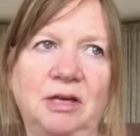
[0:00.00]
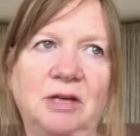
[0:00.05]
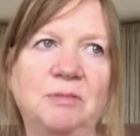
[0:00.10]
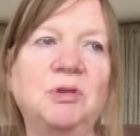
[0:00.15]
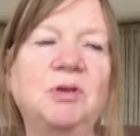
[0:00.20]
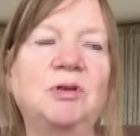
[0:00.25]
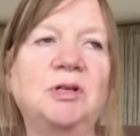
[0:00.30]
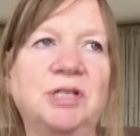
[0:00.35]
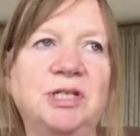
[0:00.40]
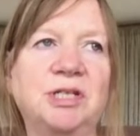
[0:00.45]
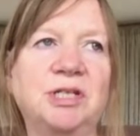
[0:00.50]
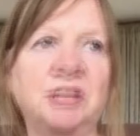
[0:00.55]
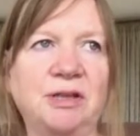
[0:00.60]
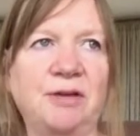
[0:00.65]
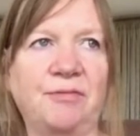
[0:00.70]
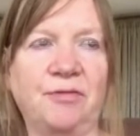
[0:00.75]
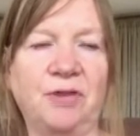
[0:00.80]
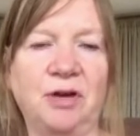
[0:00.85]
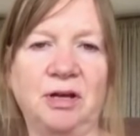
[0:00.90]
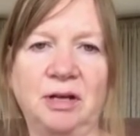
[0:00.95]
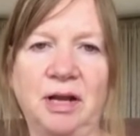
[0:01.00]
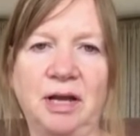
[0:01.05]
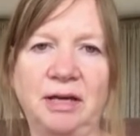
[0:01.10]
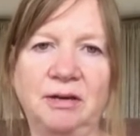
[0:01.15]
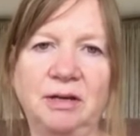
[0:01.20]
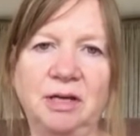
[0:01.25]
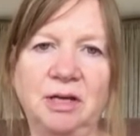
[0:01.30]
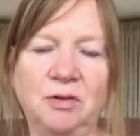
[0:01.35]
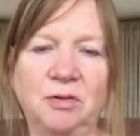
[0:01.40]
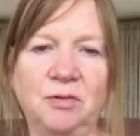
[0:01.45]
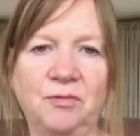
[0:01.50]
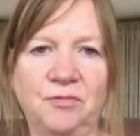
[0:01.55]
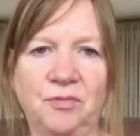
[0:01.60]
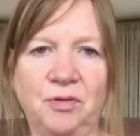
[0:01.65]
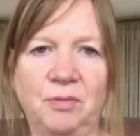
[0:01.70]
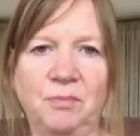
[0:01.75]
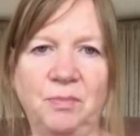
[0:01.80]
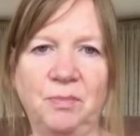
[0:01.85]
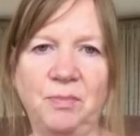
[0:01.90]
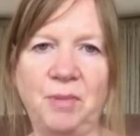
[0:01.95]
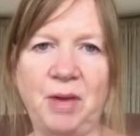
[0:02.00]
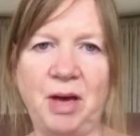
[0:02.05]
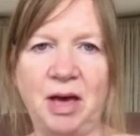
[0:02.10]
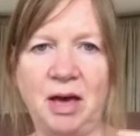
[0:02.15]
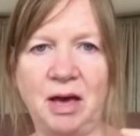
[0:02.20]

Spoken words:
community suffering, like, you know, from